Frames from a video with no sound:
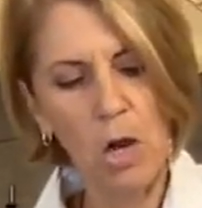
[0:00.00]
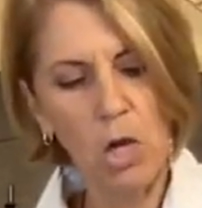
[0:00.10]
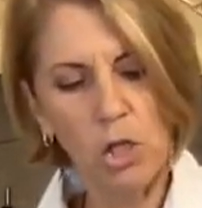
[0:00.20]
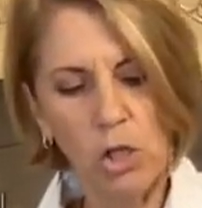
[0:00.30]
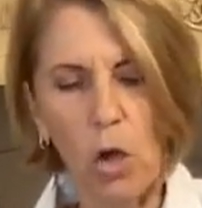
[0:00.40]

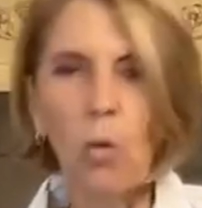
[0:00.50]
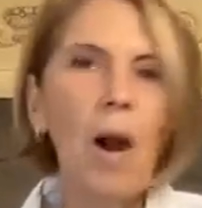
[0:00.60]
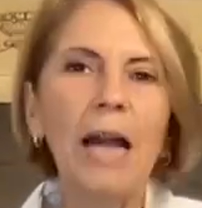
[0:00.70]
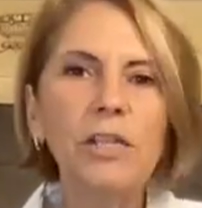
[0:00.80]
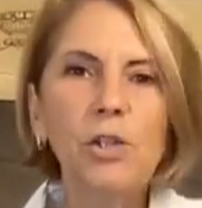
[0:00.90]
So
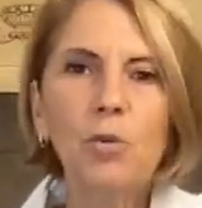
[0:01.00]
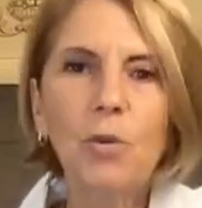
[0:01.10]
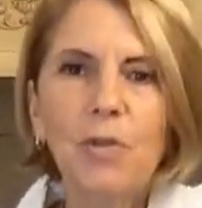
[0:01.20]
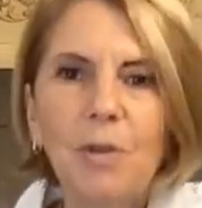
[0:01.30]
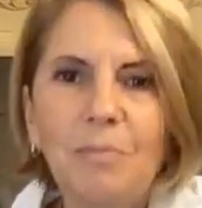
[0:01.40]
I
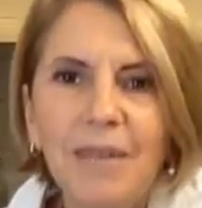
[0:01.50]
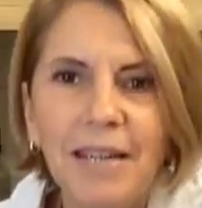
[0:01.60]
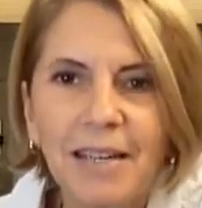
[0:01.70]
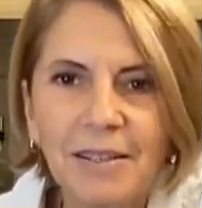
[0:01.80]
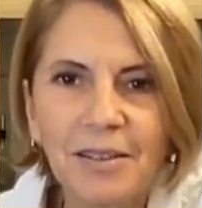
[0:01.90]
store them
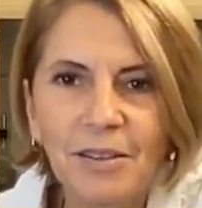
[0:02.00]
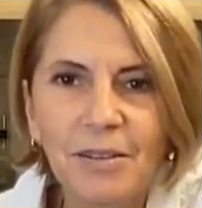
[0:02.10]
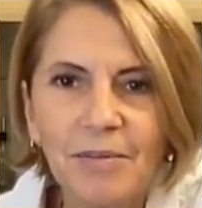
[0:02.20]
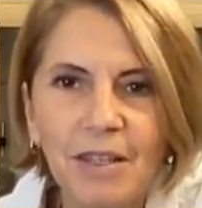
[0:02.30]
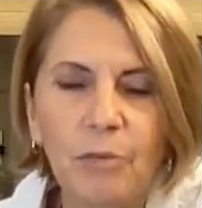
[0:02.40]
in
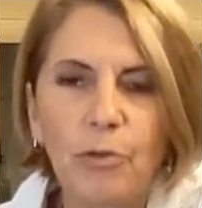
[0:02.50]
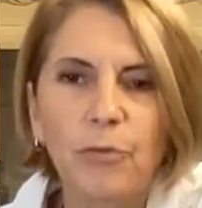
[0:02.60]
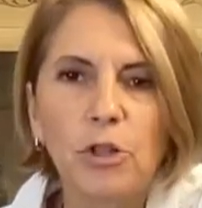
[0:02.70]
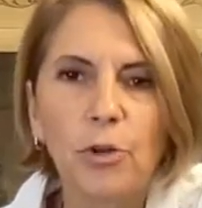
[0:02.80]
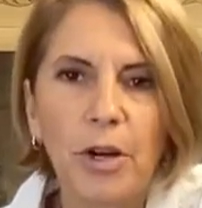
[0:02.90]
the
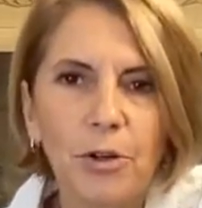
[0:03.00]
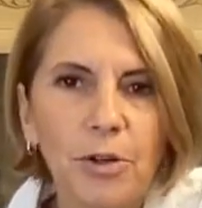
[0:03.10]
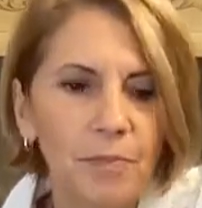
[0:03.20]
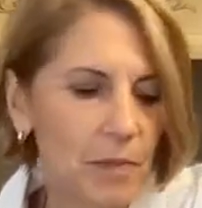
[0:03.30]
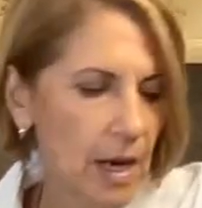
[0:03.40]

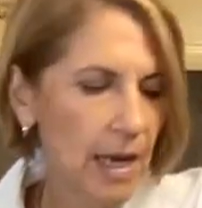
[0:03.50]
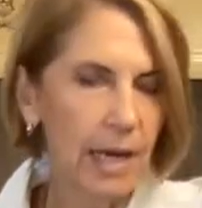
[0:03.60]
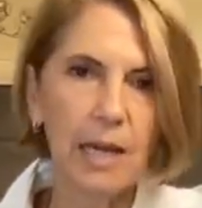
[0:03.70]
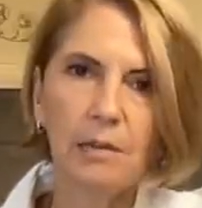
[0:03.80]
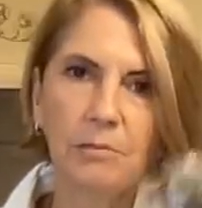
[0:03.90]
refrigerator
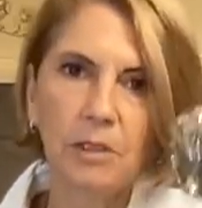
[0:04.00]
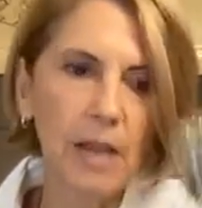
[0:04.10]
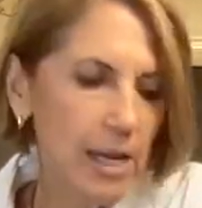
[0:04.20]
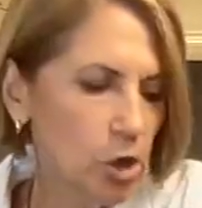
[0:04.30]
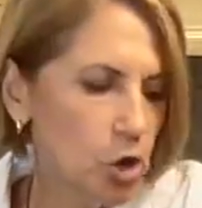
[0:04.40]
in
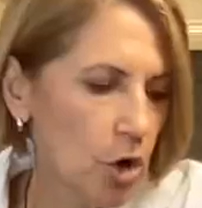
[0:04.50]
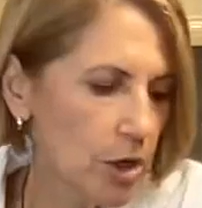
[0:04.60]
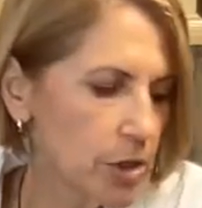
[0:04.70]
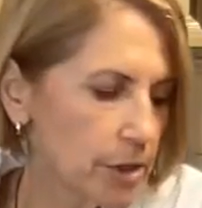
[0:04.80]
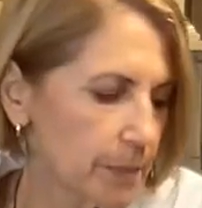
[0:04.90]
glass jars.